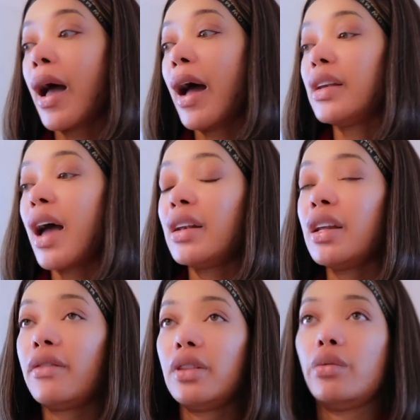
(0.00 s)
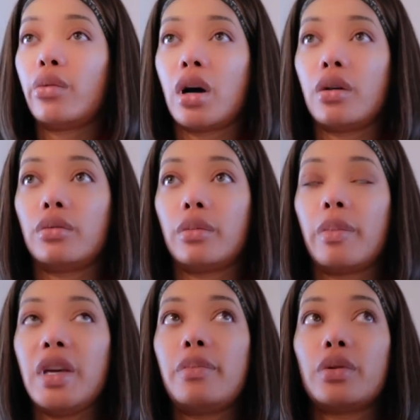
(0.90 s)
I, I definitely want
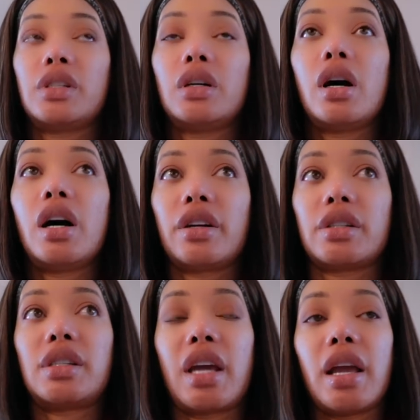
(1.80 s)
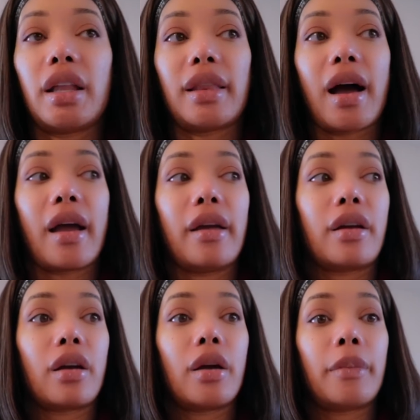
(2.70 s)
people to understand, like,
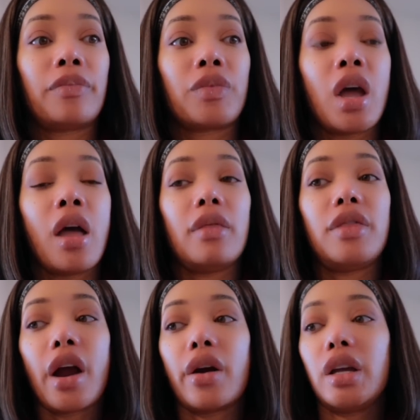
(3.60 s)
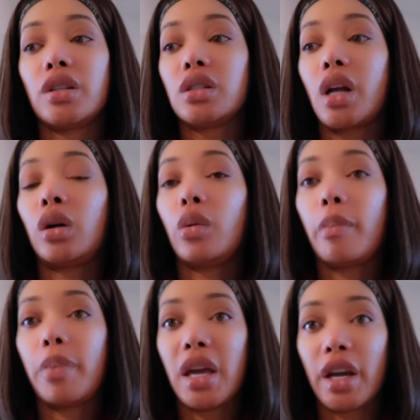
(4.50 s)
there is no
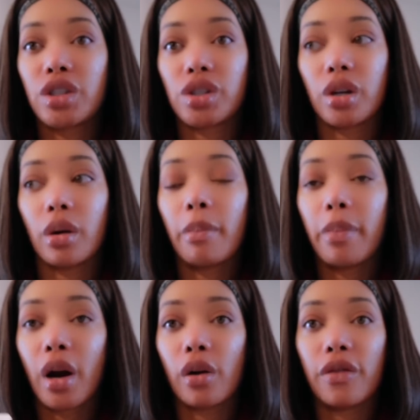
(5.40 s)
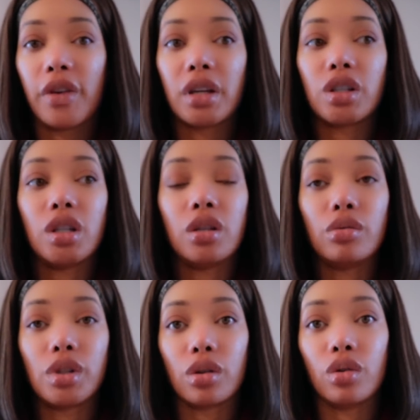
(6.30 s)
picture perfect
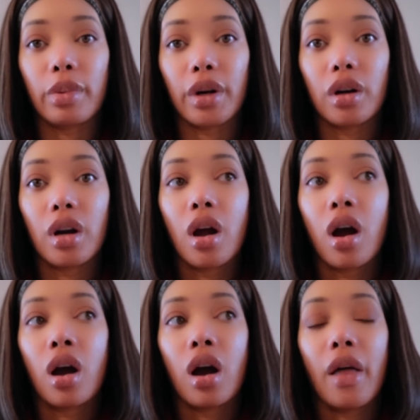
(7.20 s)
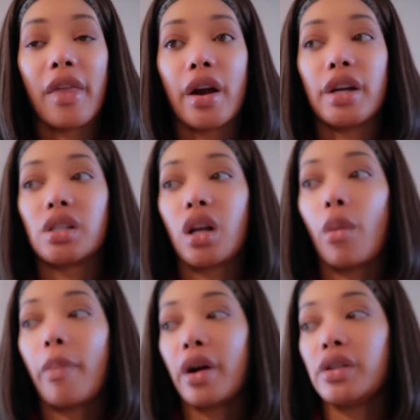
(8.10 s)
YouTuber. There is no
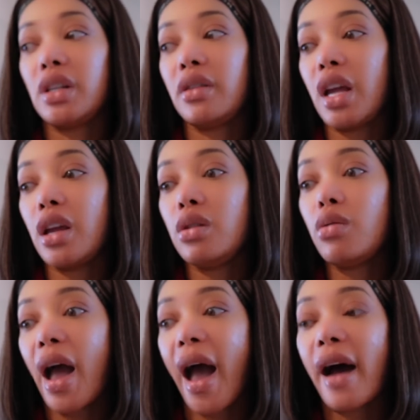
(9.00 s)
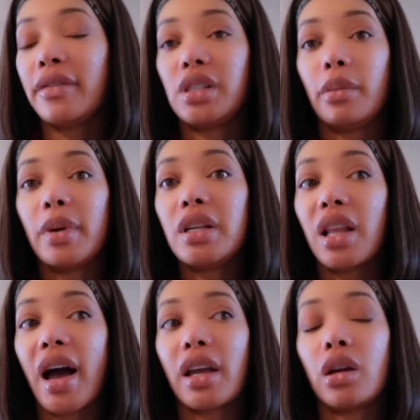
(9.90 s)
person that you have to be
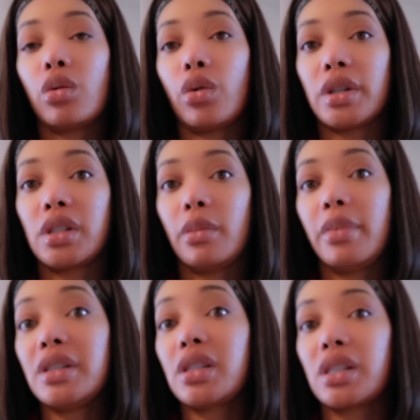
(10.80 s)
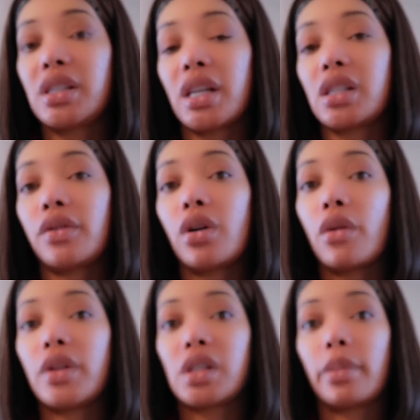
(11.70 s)
like in order to be successful
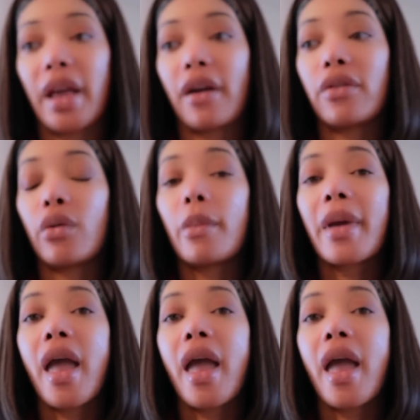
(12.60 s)
on this platform.